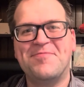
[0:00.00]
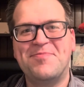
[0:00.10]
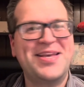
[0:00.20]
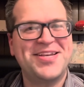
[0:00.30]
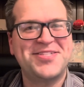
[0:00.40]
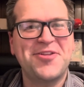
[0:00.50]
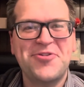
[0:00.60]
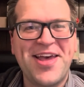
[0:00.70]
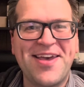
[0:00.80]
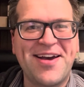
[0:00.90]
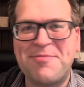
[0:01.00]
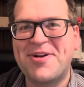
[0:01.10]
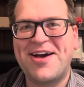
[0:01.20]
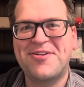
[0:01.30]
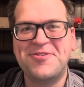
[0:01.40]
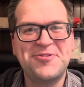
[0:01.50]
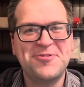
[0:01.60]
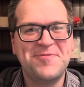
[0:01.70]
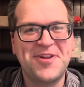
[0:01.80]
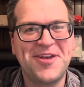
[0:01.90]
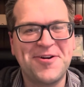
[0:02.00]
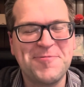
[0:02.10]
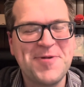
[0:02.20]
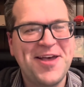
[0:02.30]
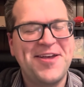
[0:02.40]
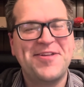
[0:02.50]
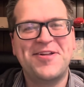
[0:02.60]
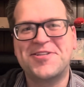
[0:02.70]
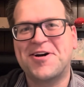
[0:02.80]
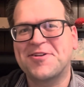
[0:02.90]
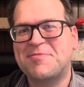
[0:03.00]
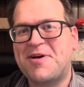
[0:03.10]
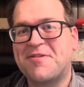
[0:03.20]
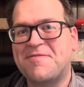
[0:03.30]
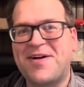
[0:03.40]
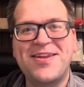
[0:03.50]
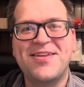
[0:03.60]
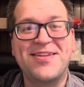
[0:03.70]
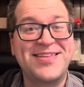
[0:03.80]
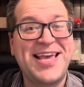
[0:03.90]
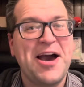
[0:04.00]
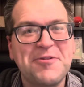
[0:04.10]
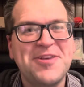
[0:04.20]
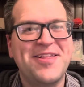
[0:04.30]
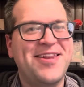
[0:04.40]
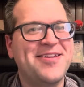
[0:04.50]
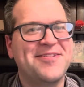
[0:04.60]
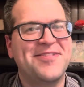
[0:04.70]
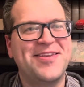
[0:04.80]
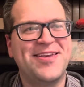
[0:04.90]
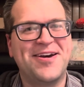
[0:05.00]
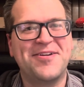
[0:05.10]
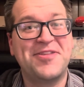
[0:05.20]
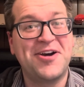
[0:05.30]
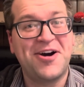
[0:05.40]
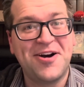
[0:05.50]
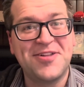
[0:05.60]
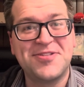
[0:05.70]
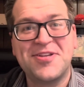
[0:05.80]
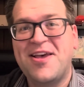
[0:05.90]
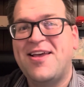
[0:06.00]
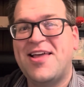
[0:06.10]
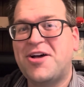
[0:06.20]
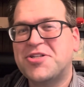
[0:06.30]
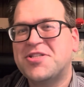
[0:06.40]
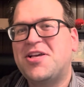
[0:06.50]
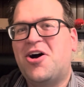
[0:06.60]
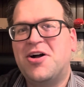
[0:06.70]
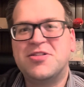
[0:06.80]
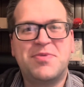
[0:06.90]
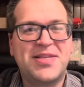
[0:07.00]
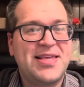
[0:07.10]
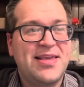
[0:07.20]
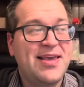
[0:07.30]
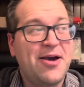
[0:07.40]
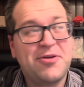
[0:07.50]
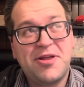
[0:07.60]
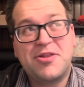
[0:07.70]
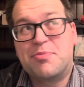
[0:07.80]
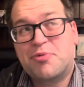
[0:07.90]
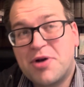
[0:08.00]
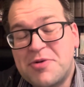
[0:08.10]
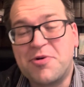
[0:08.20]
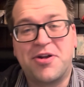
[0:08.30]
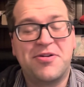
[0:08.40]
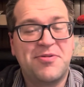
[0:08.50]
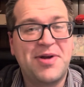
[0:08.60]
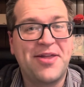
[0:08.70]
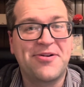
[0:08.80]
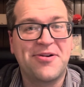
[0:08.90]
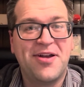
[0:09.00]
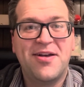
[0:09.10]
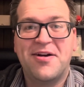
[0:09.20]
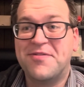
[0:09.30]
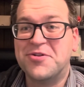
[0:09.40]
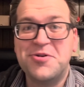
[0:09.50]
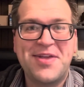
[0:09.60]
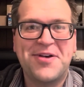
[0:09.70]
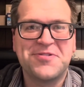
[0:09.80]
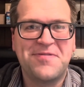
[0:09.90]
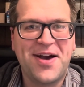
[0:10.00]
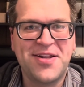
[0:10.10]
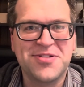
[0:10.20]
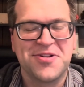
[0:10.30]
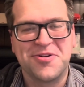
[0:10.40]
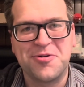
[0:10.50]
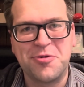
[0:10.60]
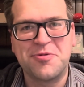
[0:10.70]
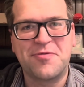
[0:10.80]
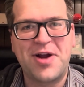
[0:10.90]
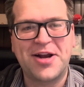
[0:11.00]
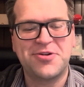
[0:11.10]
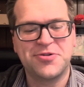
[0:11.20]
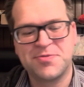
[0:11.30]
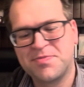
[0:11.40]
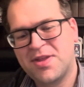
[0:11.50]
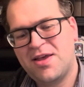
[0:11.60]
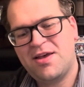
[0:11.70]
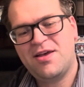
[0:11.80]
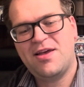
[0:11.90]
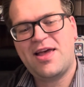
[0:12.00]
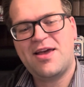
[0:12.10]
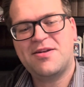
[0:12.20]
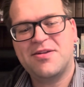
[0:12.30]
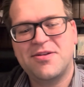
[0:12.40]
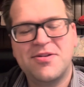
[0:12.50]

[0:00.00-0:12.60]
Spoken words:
because the other day I put out a YouTube video that talked about finding and calculating the odds, and not just the odds, but calculating the print run, rather, of the 2000 finest gold refractors. And,